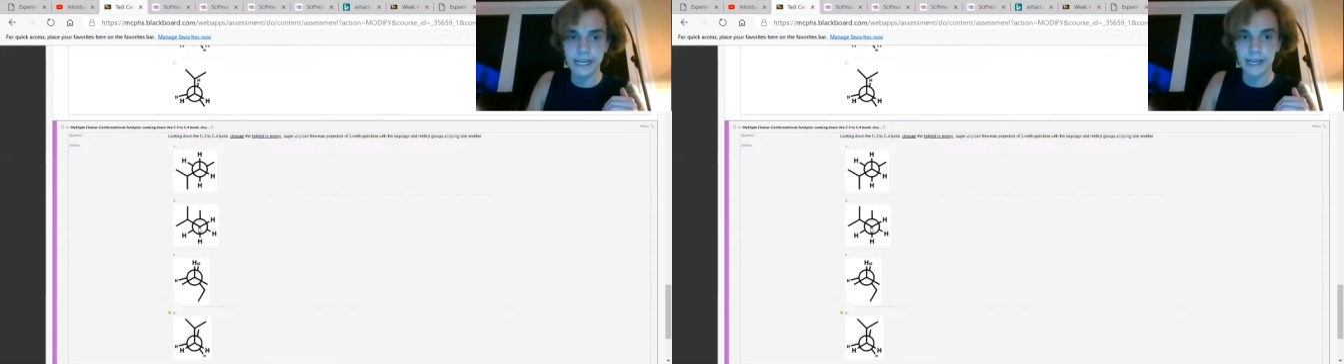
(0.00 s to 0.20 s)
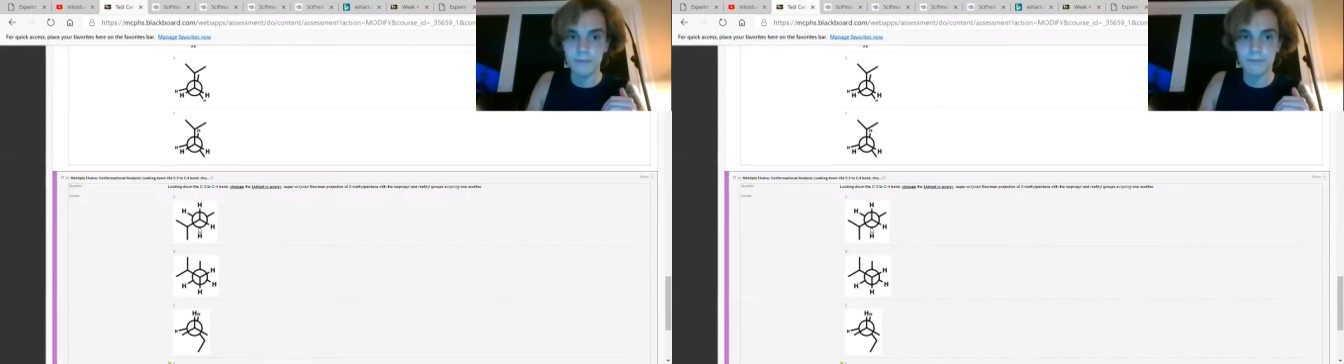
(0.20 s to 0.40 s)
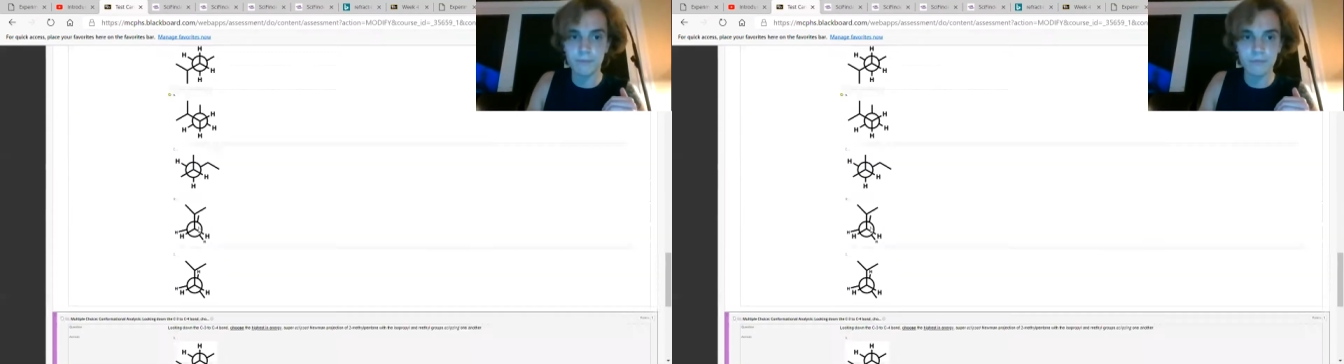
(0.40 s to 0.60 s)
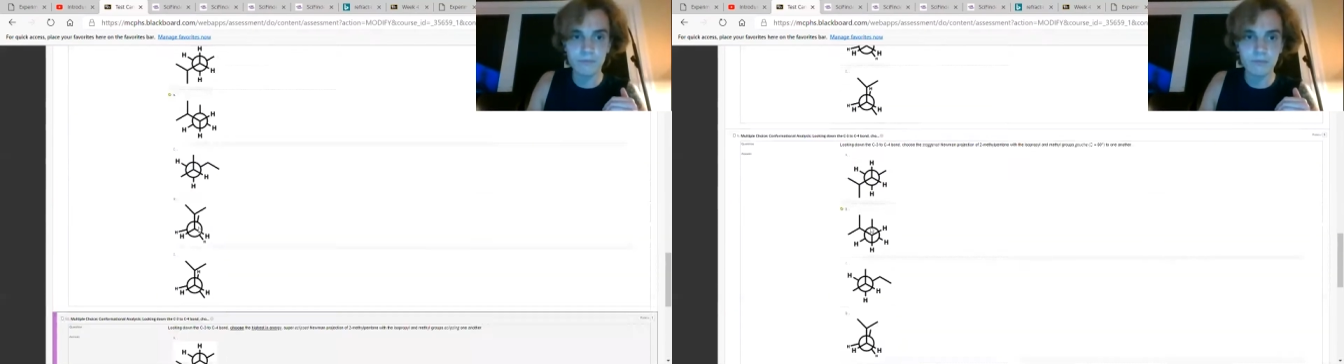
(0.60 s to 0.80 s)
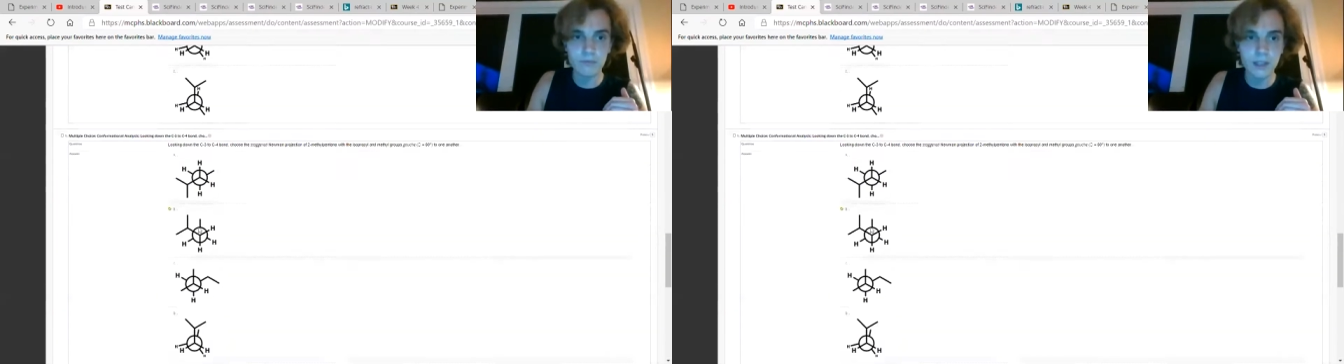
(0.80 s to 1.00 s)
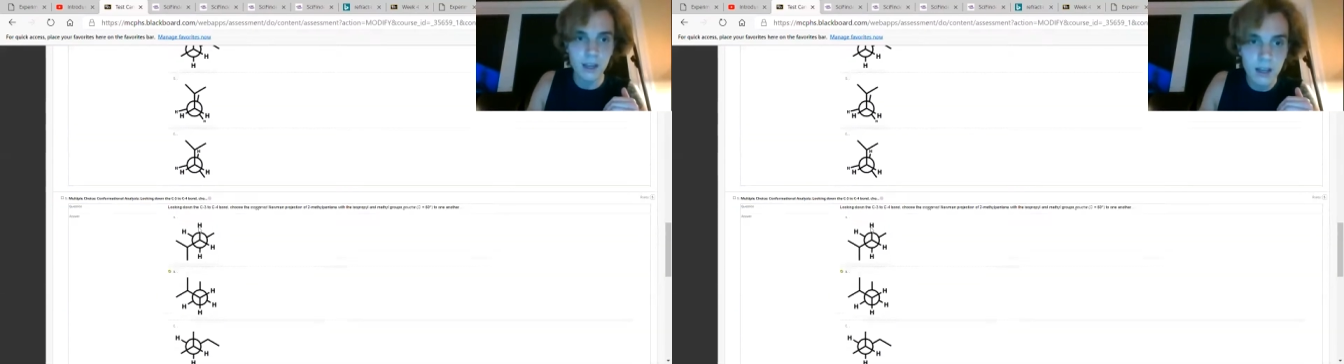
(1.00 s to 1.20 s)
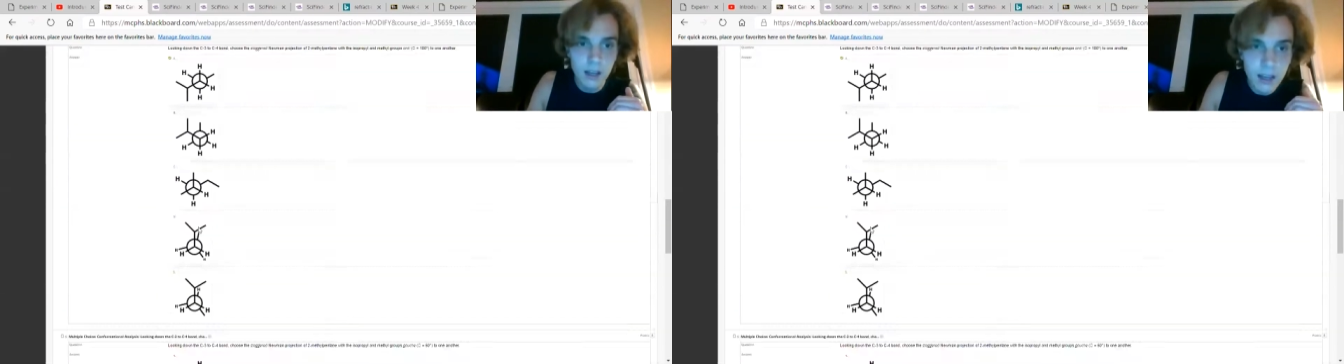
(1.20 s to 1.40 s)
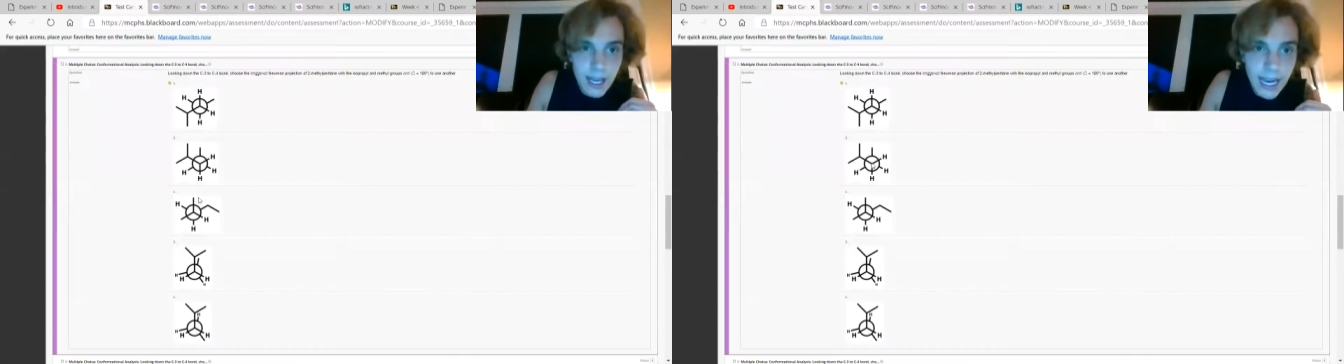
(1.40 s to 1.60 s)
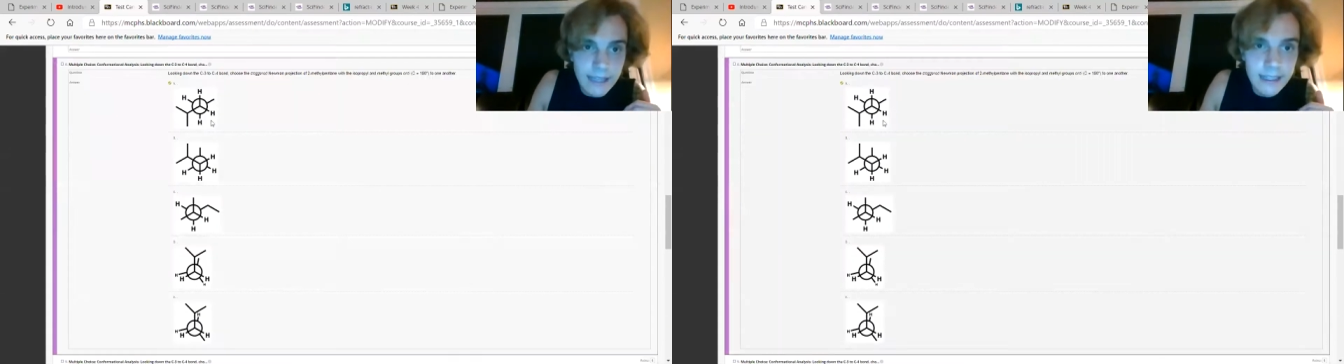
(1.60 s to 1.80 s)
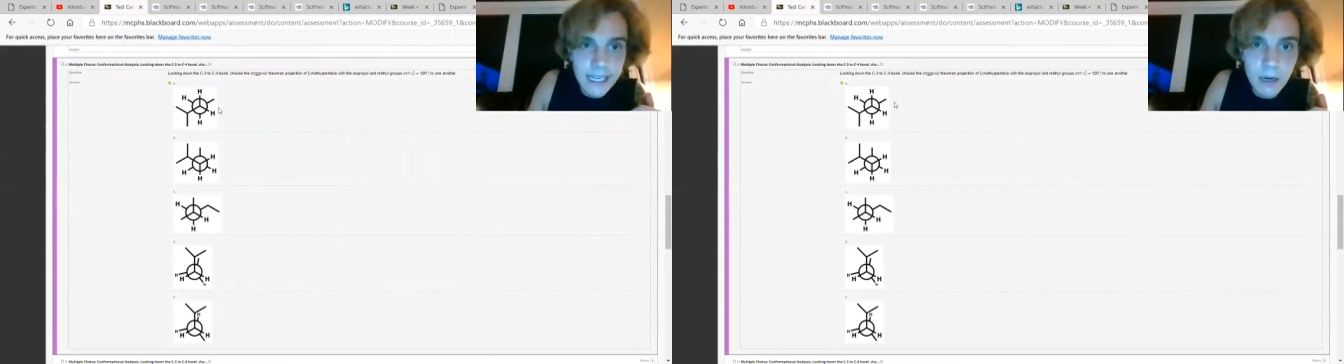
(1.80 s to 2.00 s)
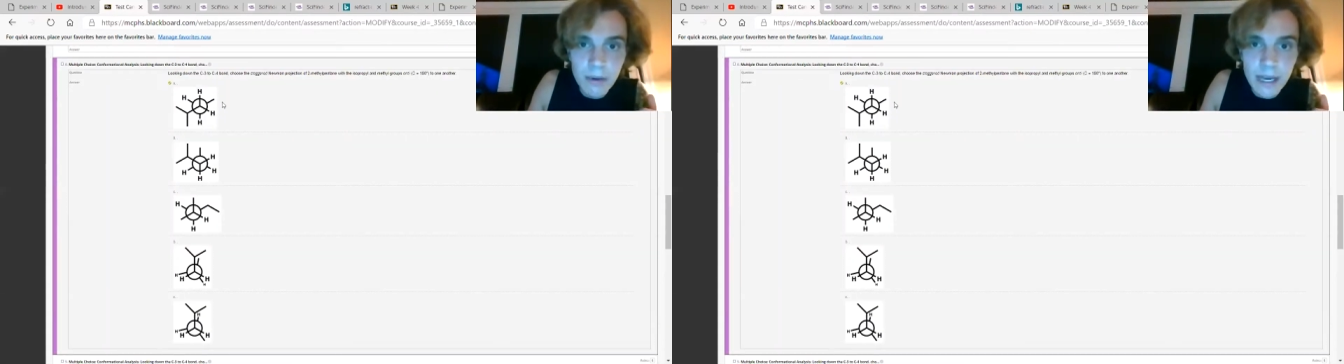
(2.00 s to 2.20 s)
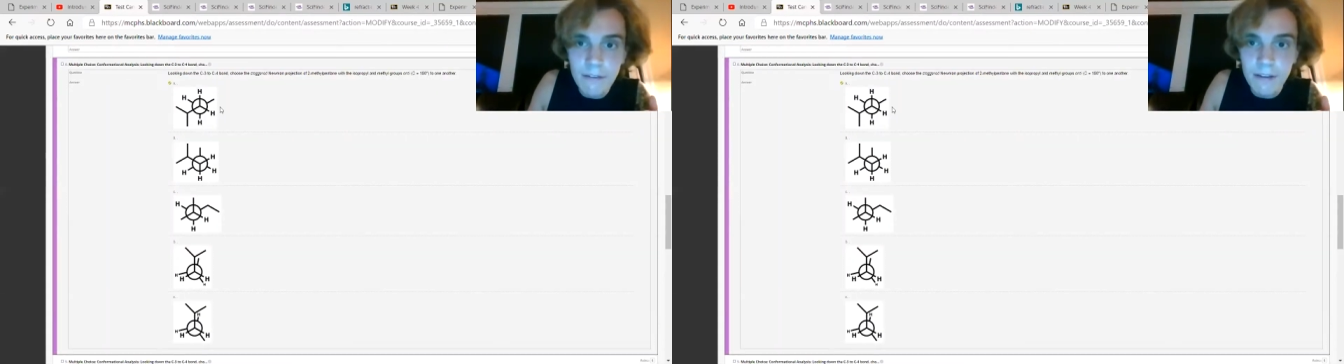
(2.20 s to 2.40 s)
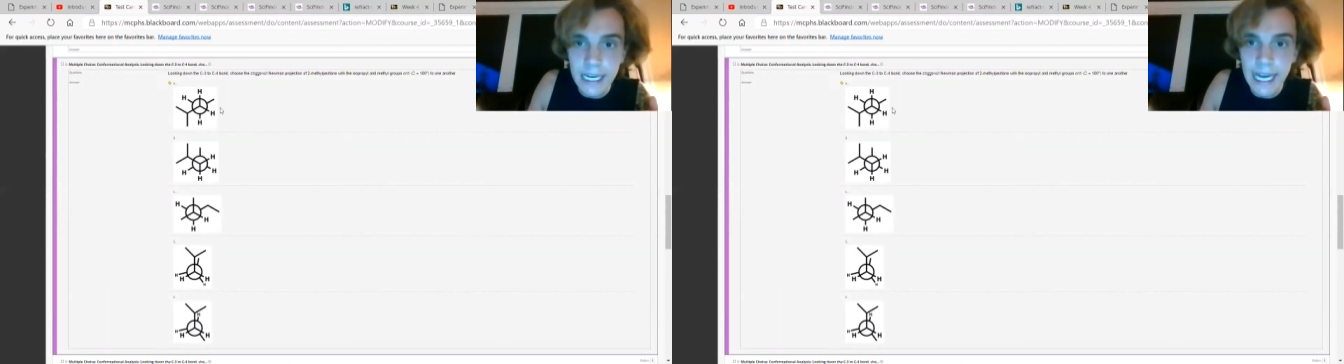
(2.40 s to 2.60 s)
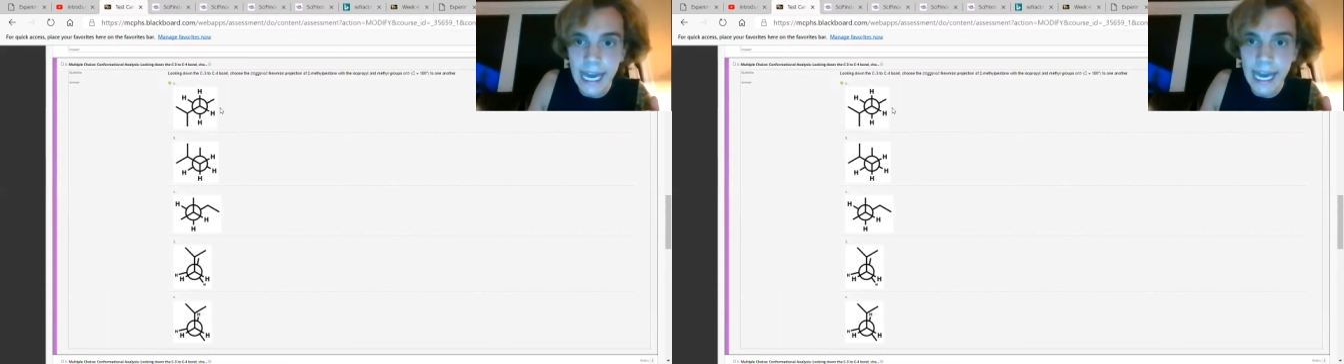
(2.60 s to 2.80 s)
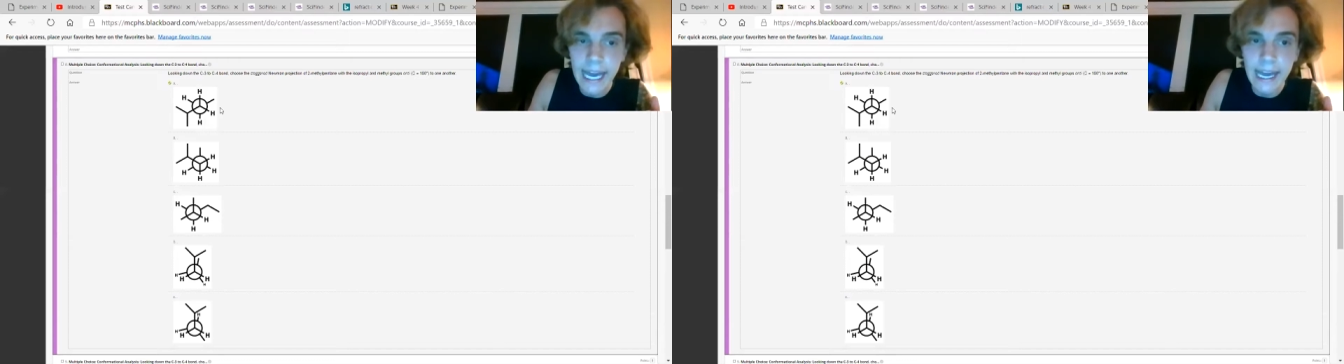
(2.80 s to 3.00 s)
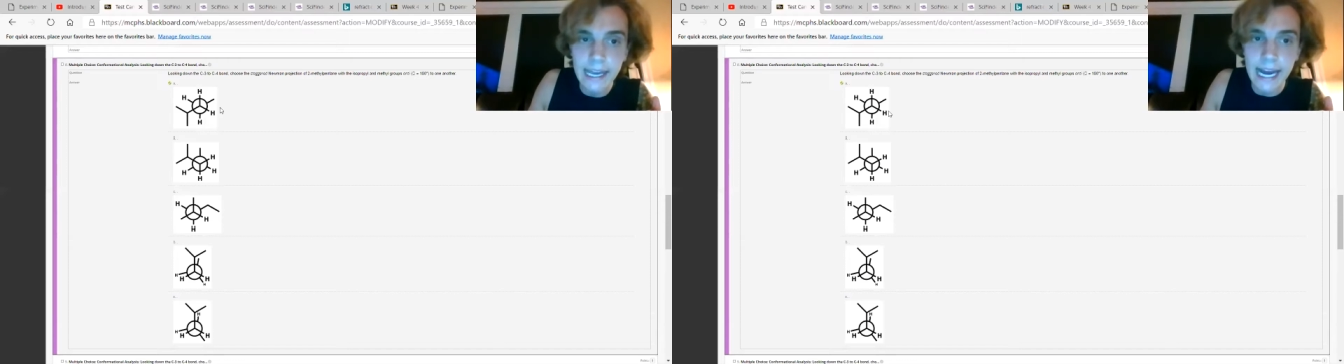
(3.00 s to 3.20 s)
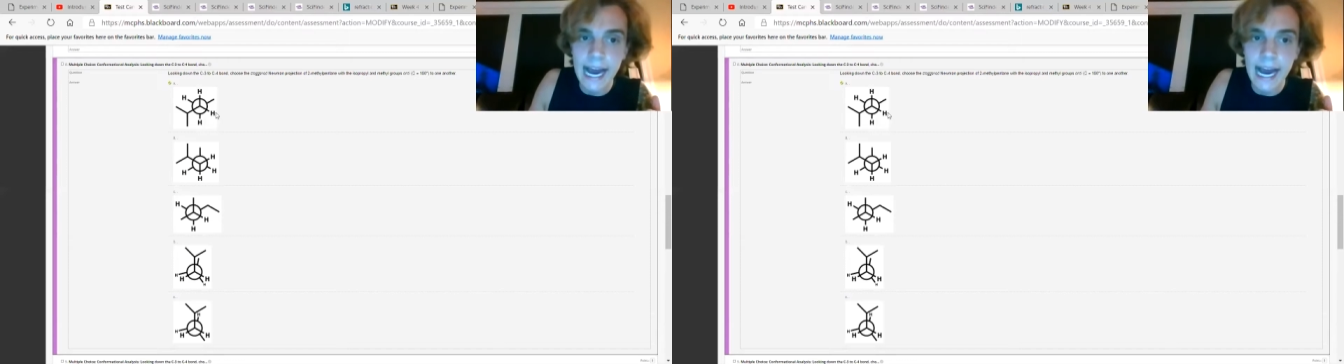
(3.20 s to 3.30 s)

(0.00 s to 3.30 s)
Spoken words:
it. And then here we have it